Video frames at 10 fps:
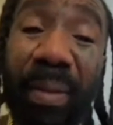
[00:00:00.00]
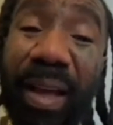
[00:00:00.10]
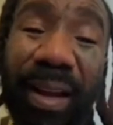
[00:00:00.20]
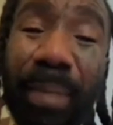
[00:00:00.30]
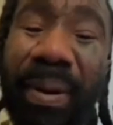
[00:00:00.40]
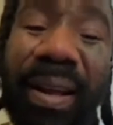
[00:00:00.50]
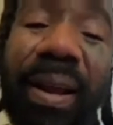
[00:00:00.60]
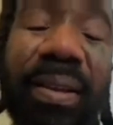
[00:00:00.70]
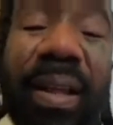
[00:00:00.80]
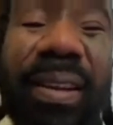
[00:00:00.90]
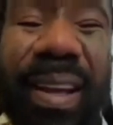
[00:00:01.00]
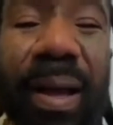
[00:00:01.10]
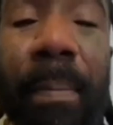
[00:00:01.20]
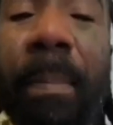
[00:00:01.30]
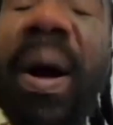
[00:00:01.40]
I'm not like, blood, I'm
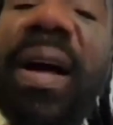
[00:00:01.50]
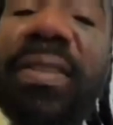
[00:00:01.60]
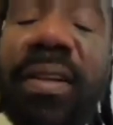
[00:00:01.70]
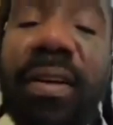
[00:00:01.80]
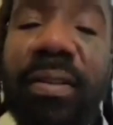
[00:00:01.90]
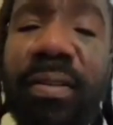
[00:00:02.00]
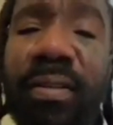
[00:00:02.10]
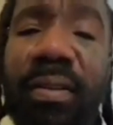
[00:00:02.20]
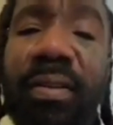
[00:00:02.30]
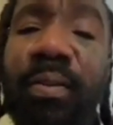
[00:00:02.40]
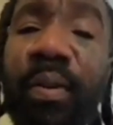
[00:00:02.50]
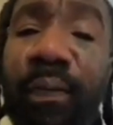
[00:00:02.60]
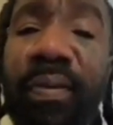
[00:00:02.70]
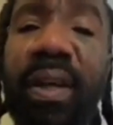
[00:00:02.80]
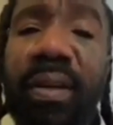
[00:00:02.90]
not, nigga, I'm Boskoe. I don't
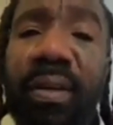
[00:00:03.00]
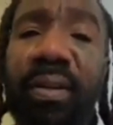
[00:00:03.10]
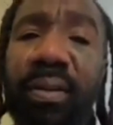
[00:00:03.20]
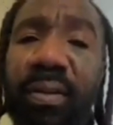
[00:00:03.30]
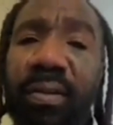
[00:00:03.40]
give a fuck.